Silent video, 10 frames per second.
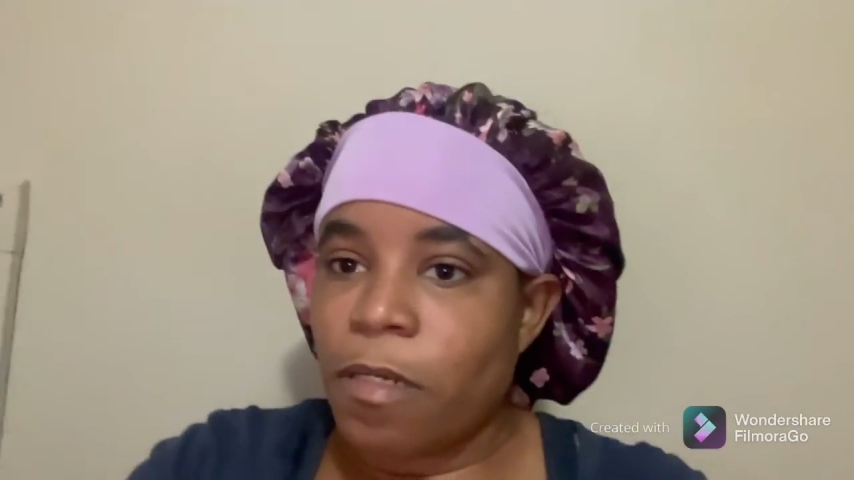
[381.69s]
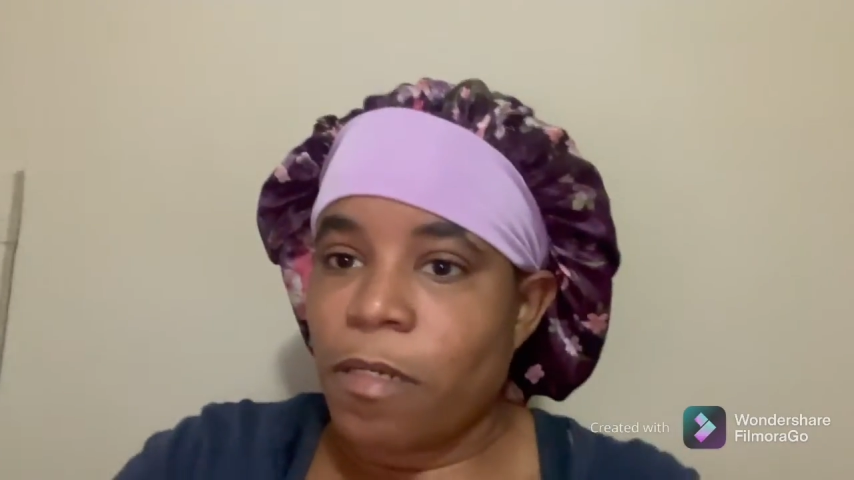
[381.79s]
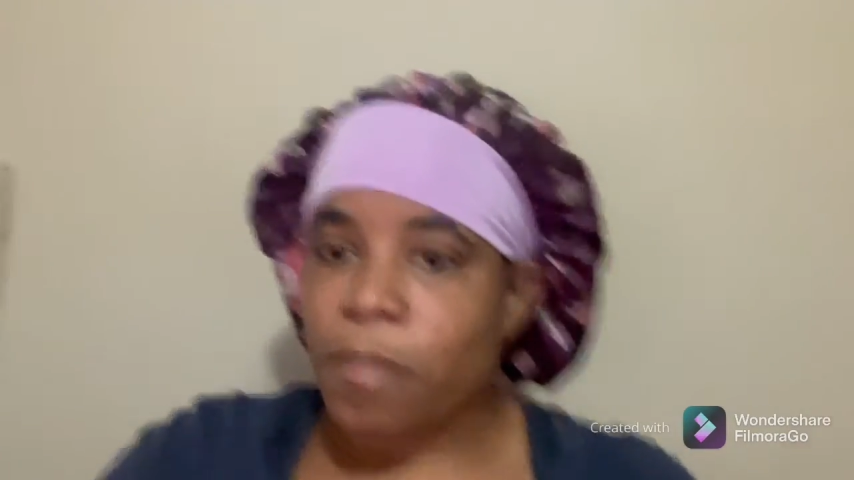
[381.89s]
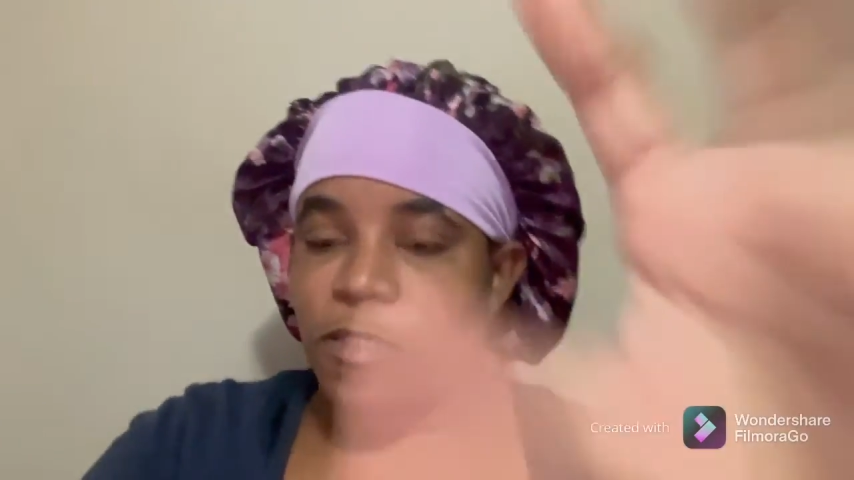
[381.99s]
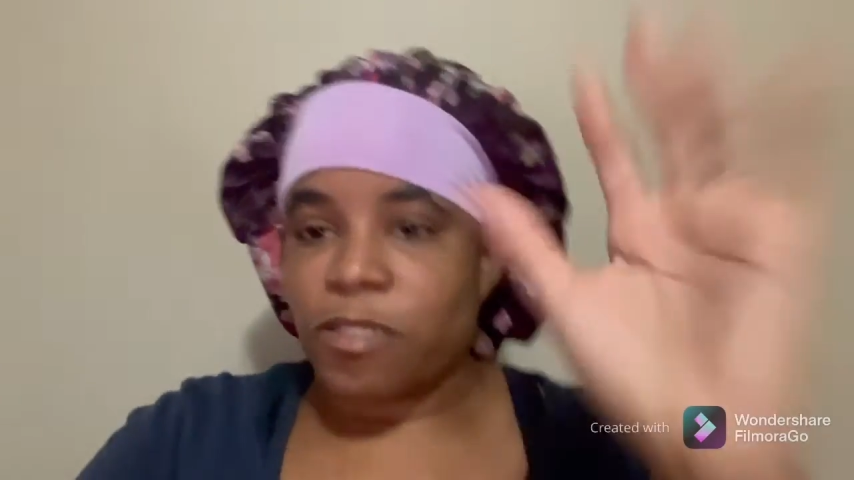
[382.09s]

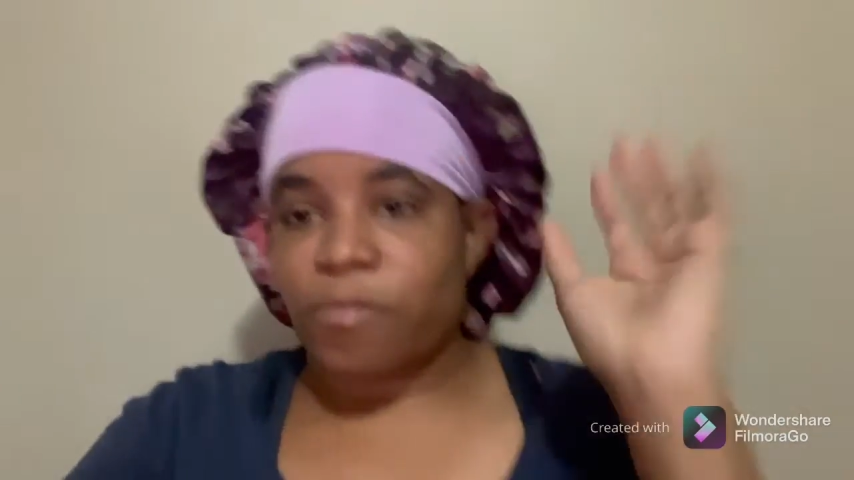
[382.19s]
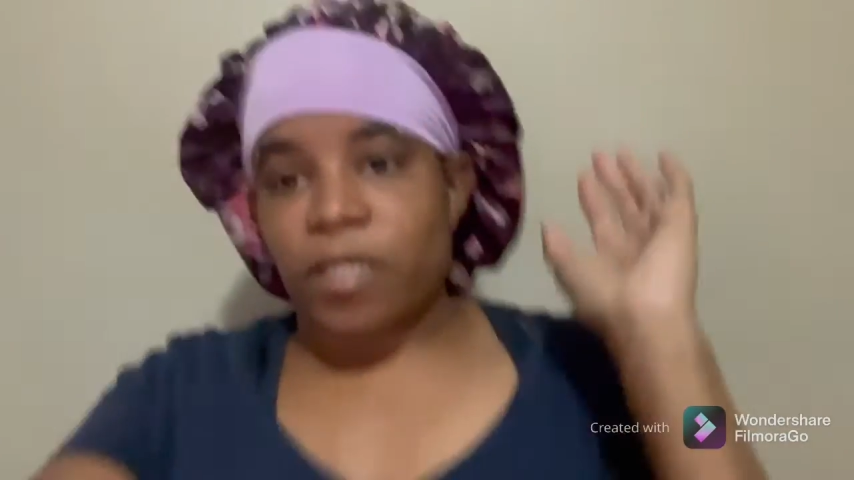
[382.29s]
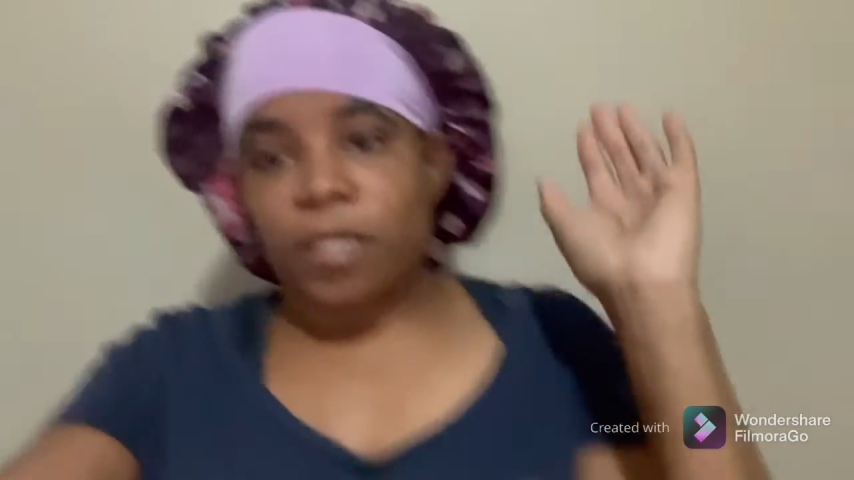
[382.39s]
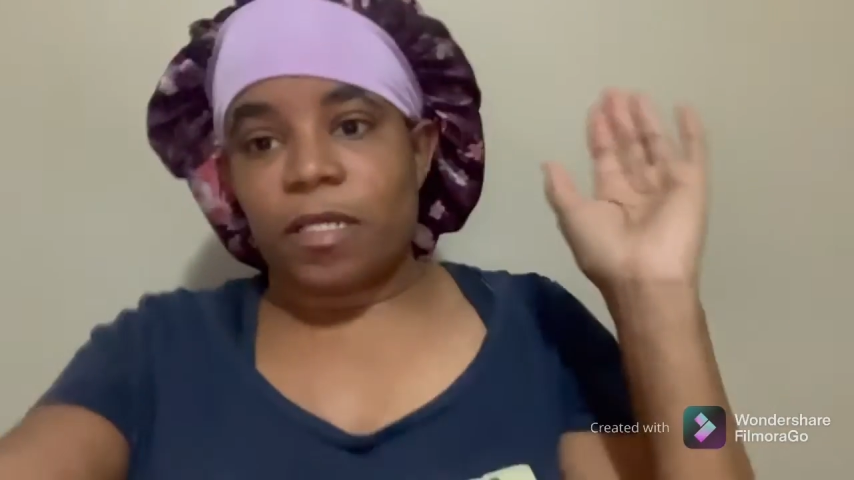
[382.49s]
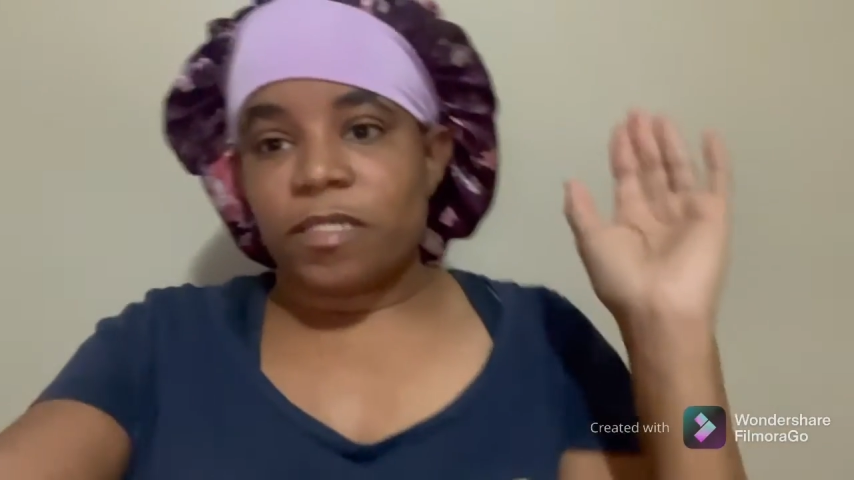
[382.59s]
I took me a
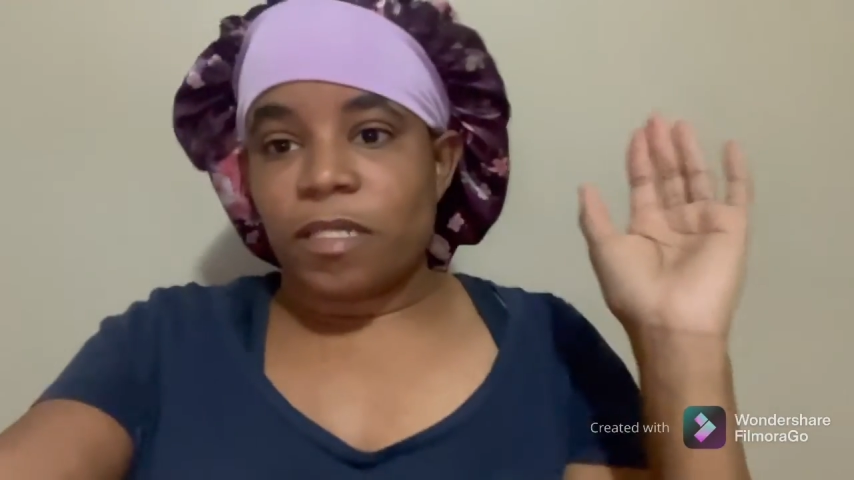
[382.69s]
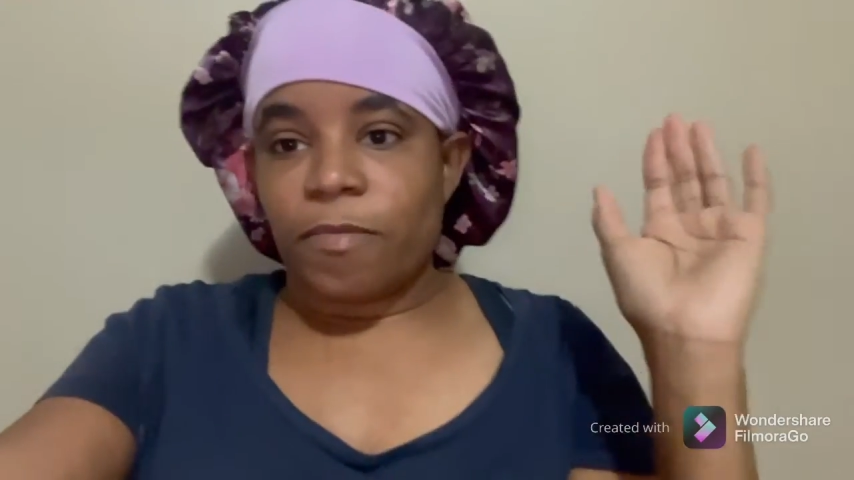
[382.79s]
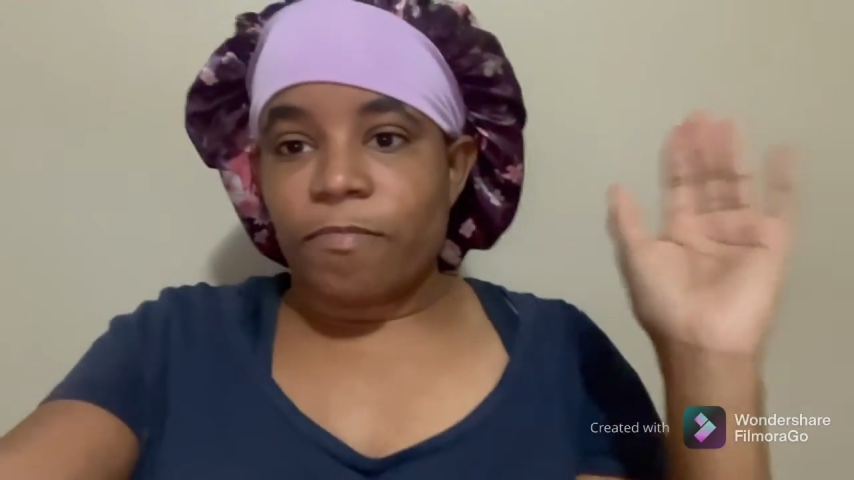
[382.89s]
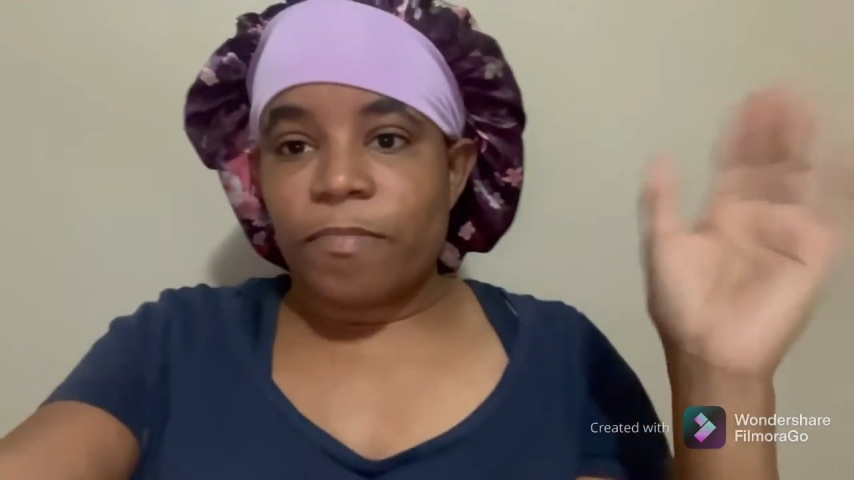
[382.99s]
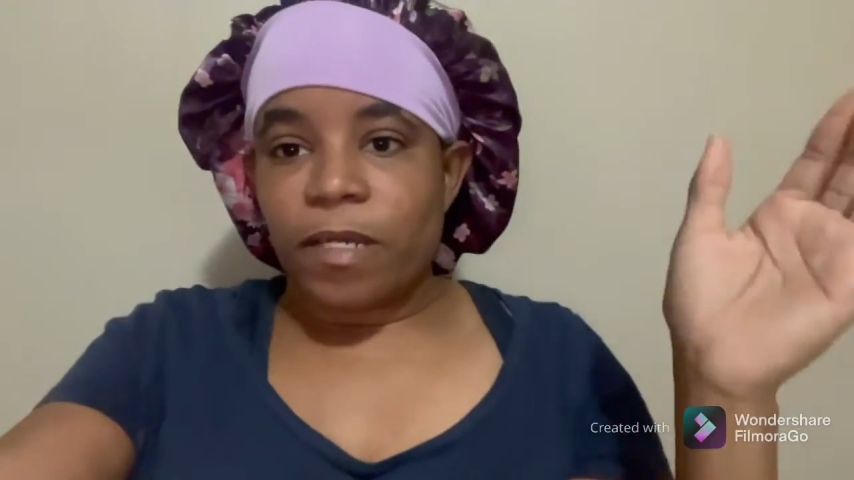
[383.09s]
nice hot
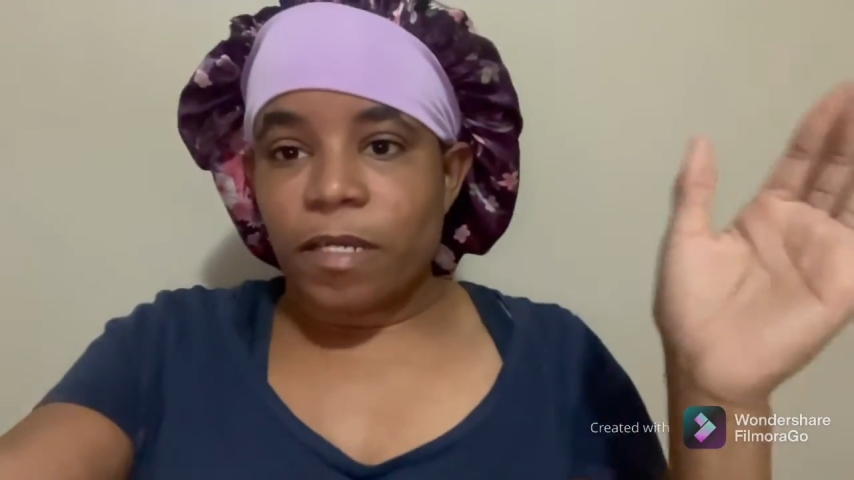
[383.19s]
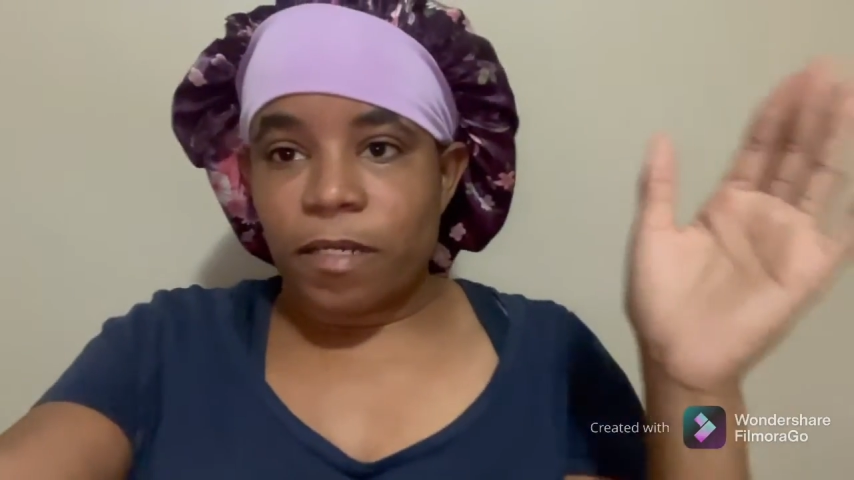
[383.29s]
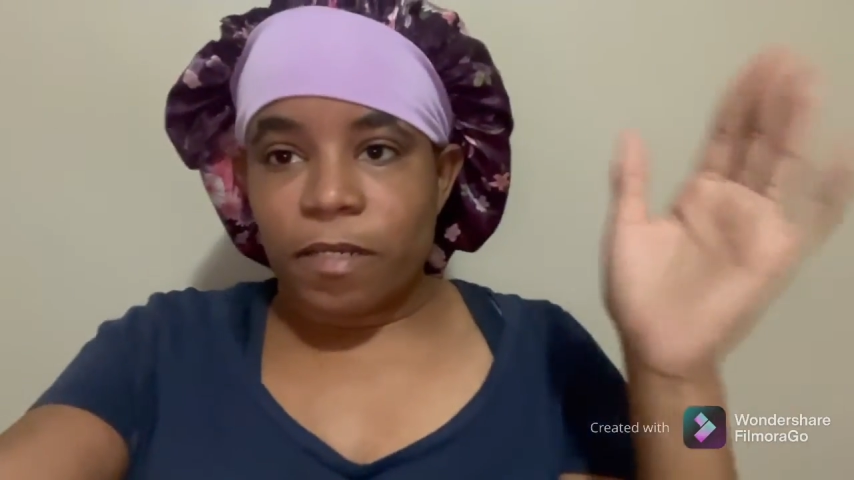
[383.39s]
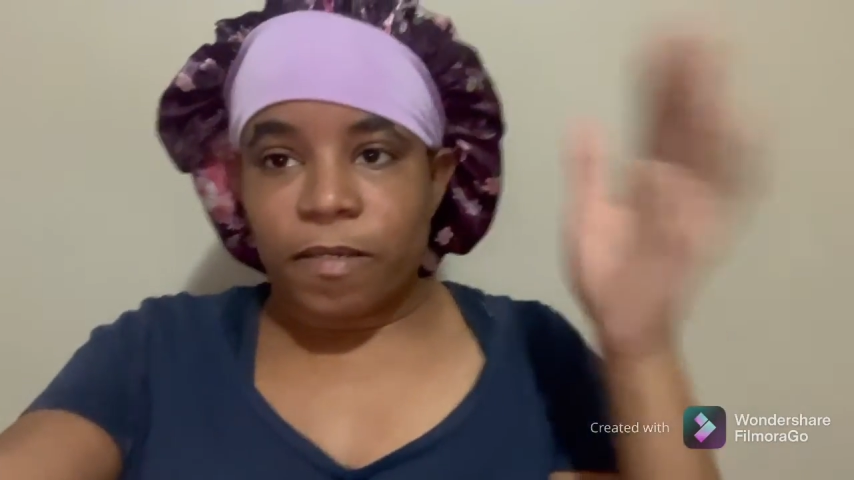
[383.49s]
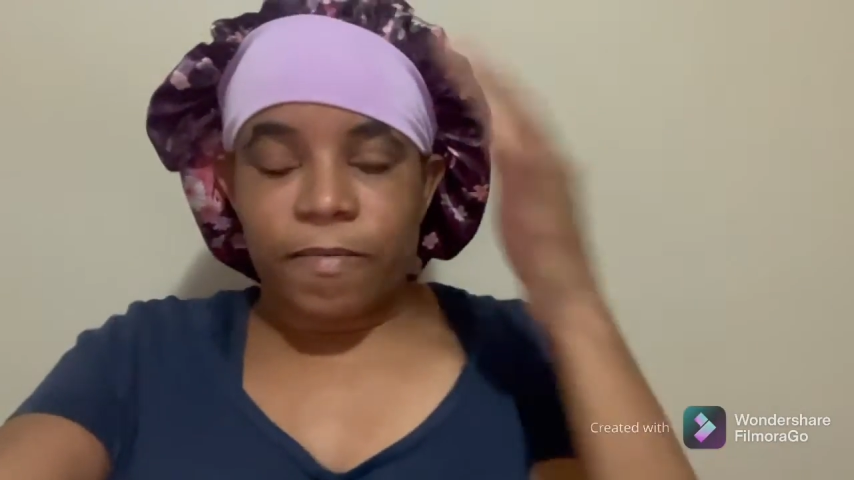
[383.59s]

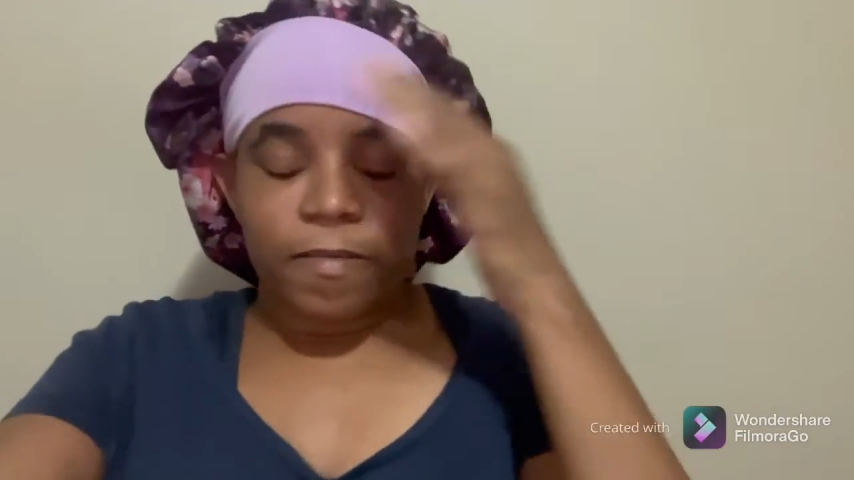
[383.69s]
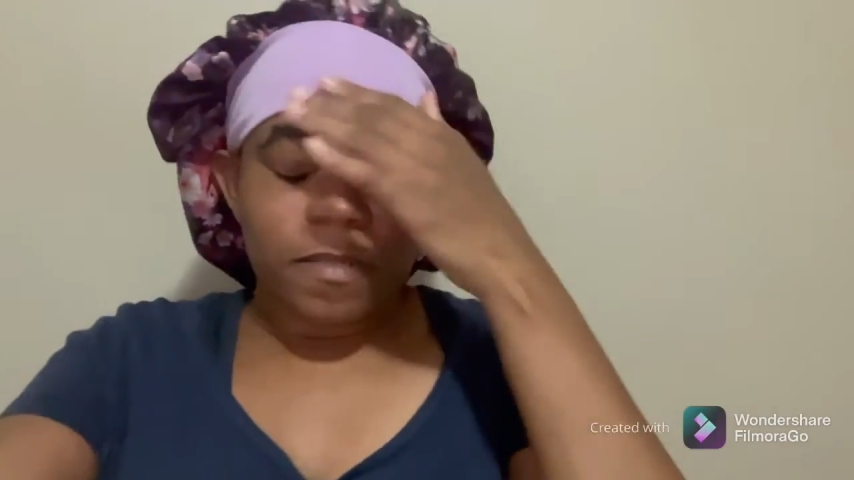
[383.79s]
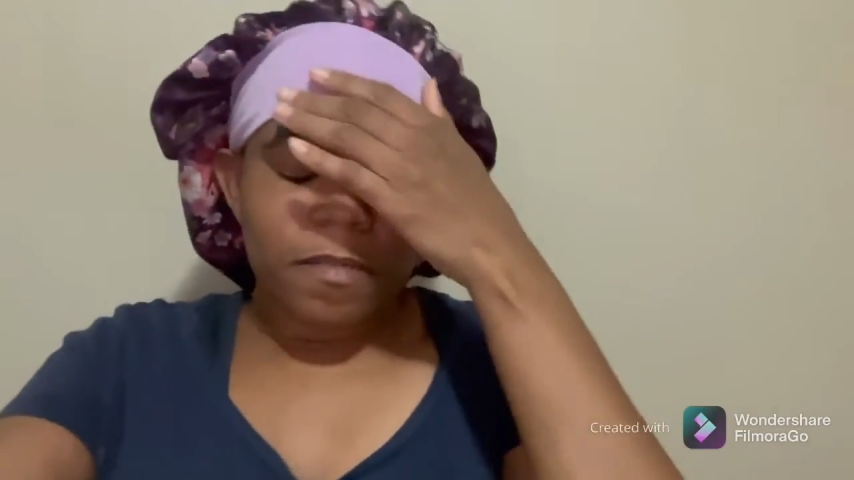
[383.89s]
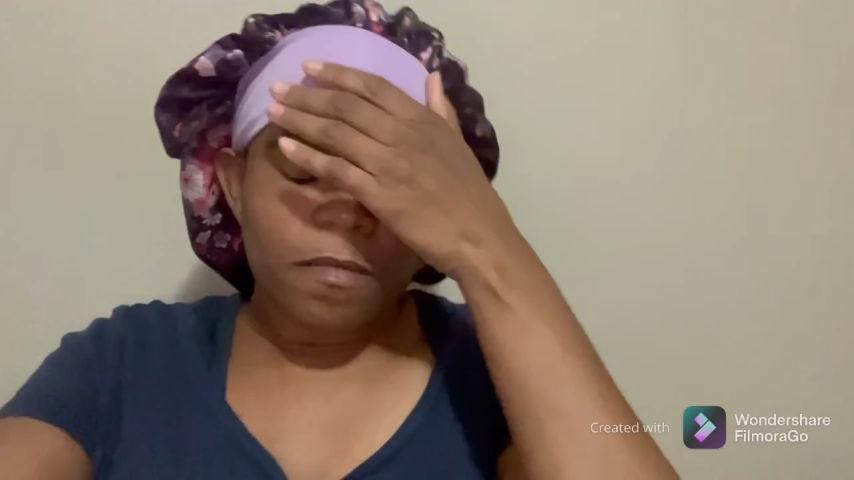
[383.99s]
bath.